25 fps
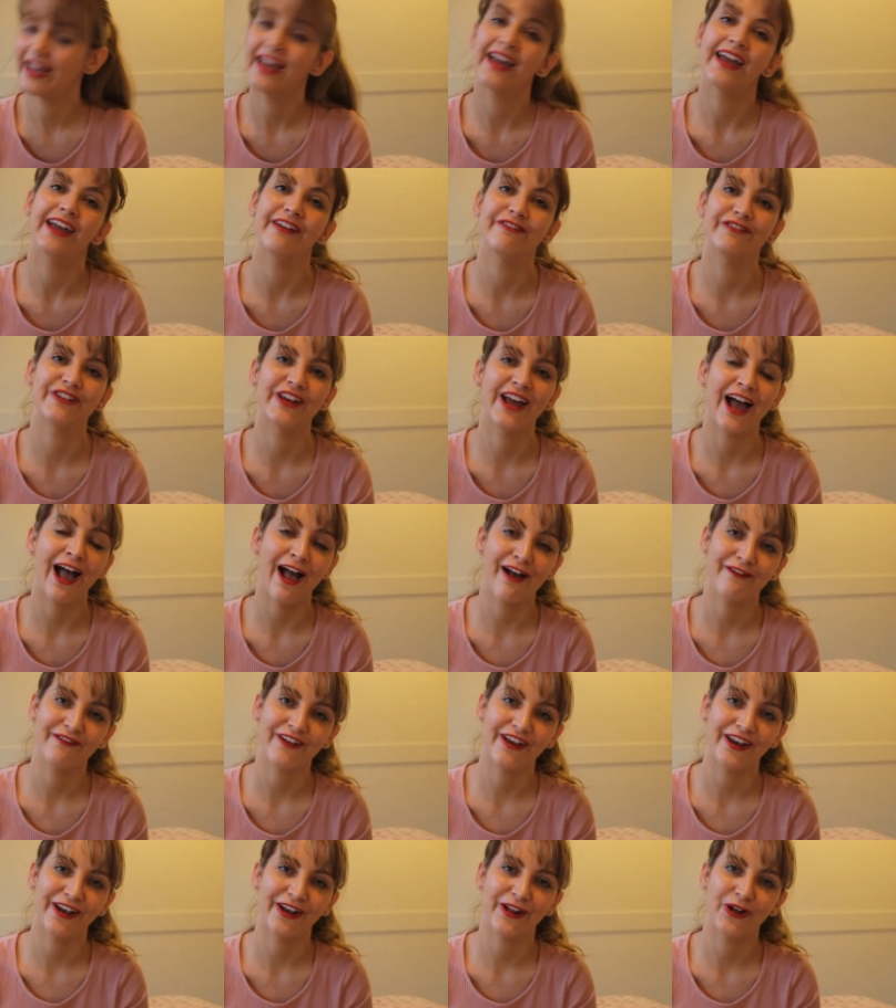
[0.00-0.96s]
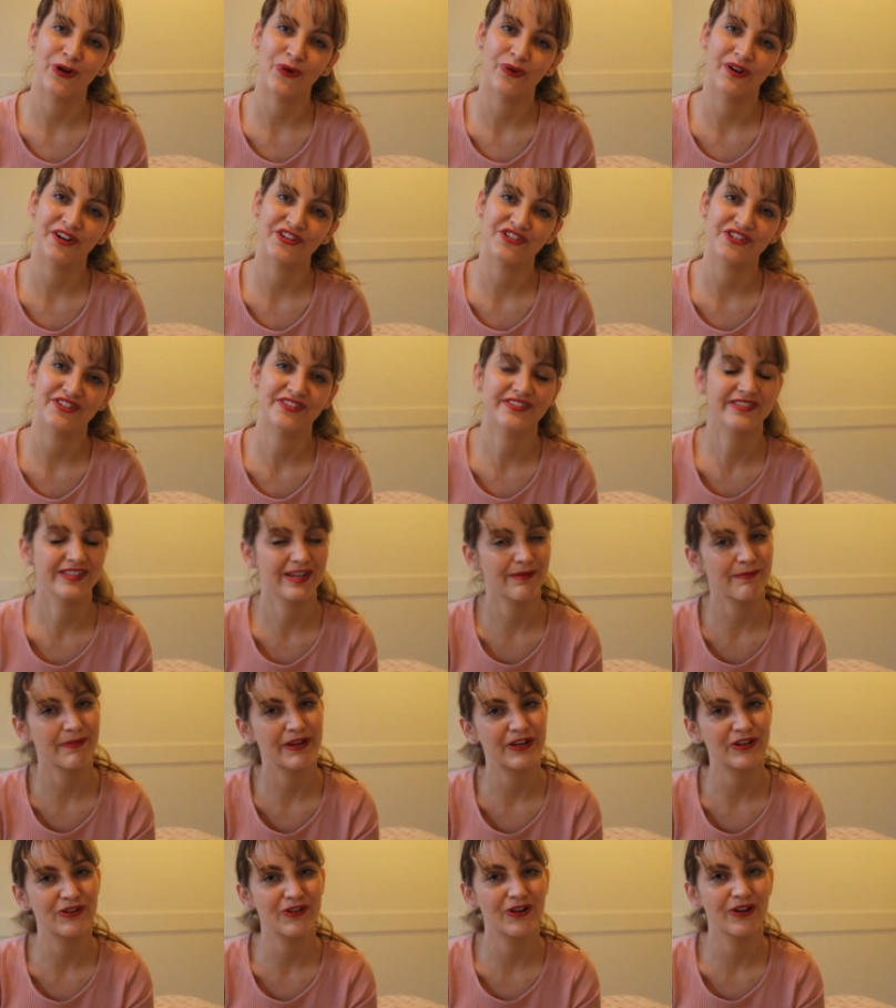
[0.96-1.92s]
If you have any questions, let
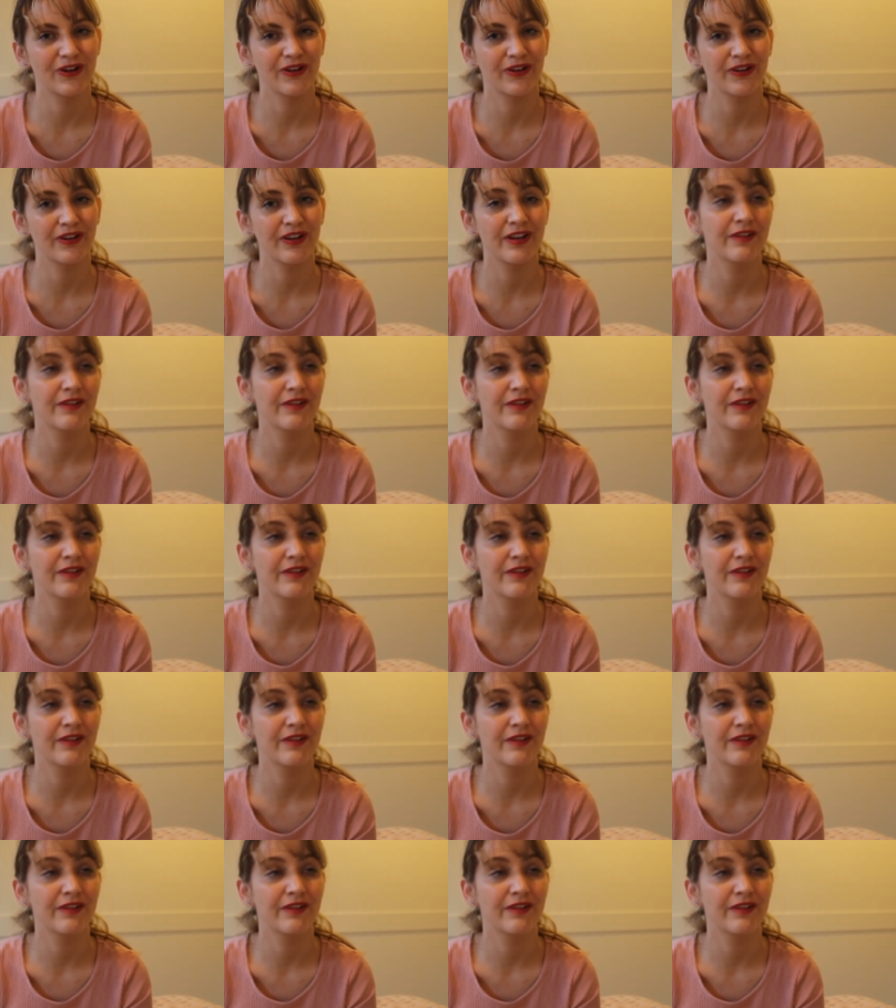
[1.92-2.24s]
me know.